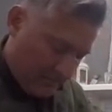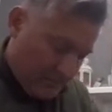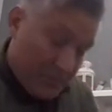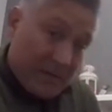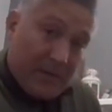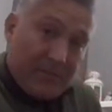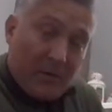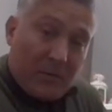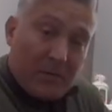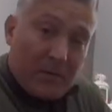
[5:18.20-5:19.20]
pretty
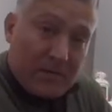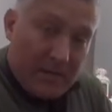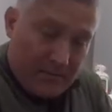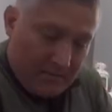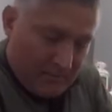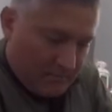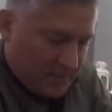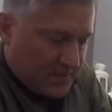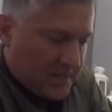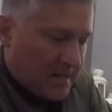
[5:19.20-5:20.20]
phenomenal. It's like
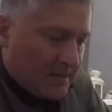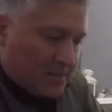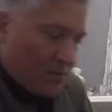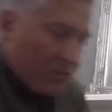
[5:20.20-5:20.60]
the size goes